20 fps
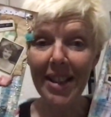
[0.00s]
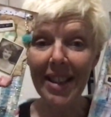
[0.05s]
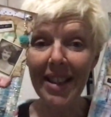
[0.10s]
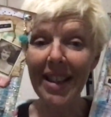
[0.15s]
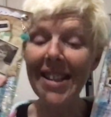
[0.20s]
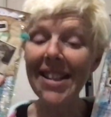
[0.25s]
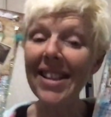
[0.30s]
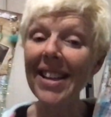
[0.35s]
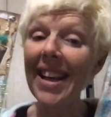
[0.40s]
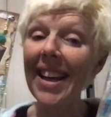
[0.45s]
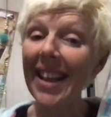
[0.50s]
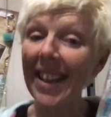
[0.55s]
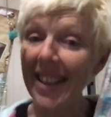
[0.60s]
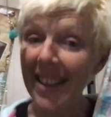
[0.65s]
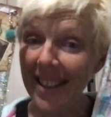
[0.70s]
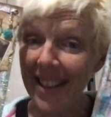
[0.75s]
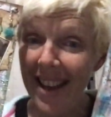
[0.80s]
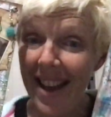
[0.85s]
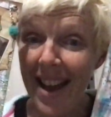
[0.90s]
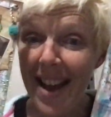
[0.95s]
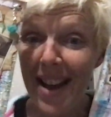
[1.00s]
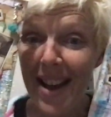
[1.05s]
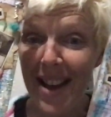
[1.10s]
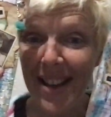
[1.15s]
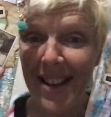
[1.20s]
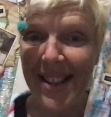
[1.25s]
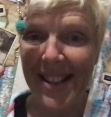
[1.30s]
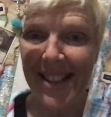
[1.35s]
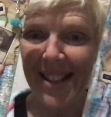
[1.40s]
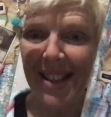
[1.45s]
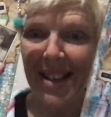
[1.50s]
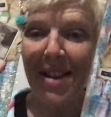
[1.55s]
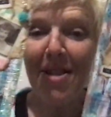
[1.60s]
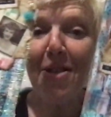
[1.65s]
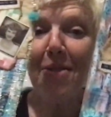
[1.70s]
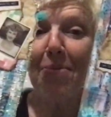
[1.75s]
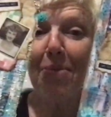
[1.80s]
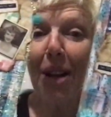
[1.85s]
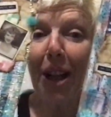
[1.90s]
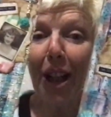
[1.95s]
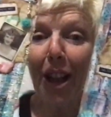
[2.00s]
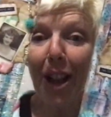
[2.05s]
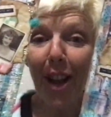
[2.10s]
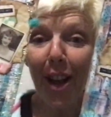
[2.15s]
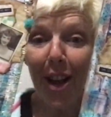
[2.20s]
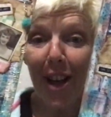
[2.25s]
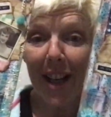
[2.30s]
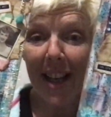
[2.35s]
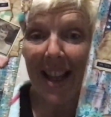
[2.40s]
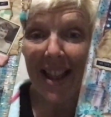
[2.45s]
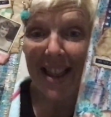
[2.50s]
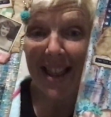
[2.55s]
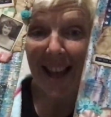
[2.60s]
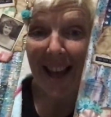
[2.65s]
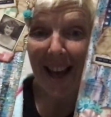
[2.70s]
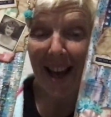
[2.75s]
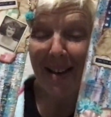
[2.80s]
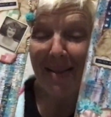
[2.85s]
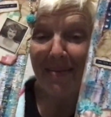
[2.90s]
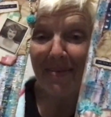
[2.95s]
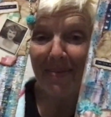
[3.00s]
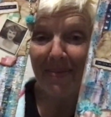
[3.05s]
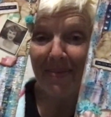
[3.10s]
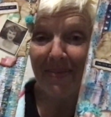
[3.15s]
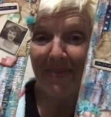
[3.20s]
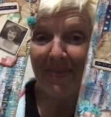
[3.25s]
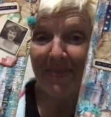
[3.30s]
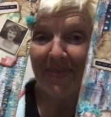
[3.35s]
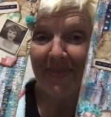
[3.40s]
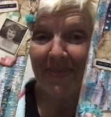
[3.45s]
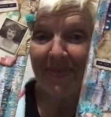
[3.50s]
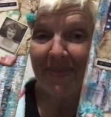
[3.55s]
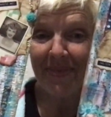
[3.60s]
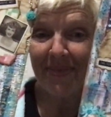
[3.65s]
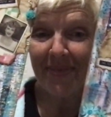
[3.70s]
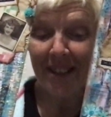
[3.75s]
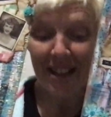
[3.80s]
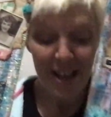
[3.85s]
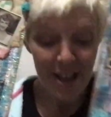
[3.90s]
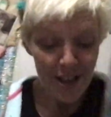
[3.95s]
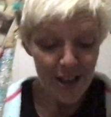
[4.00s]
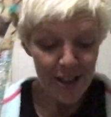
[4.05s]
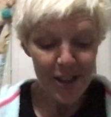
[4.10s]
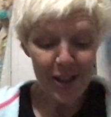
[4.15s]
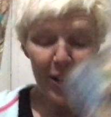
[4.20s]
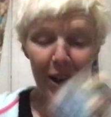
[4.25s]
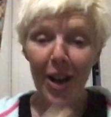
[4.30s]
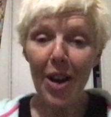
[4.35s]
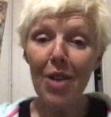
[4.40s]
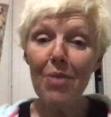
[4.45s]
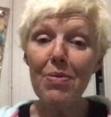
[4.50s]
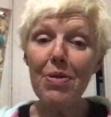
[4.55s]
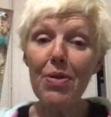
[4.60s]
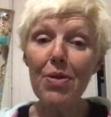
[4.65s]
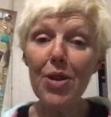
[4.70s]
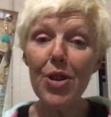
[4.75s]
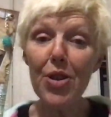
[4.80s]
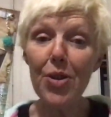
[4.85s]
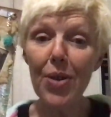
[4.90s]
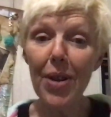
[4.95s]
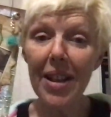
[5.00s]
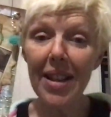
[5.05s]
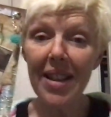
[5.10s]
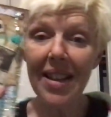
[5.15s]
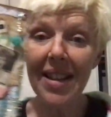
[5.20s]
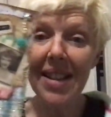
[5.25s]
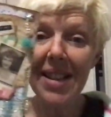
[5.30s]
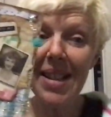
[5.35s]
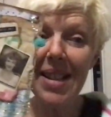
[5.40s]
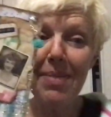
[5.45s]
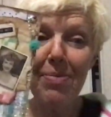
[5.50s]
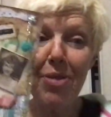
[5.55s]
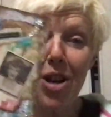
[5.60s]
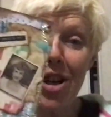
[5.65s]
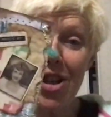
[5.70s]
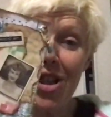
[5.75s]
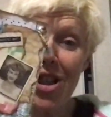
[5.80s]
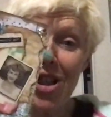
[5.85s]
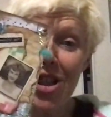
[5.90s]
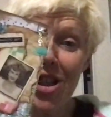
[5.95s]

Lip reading: And it's like, yes, but look at them. So I hope you enjoyed this project